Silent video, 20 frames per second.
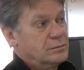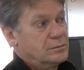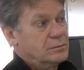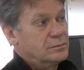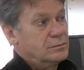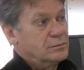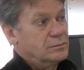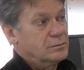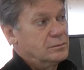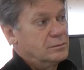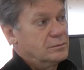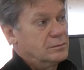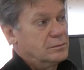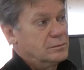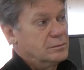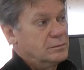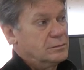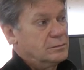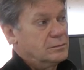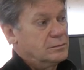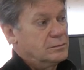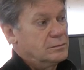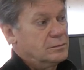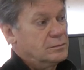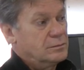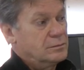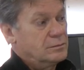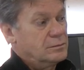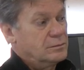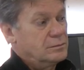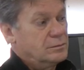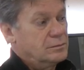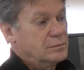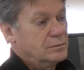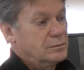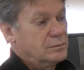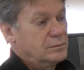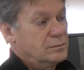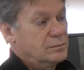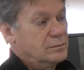
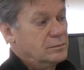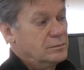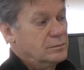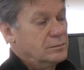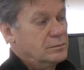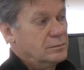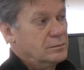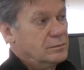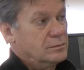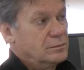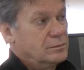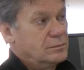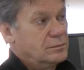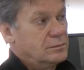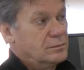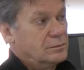(silent)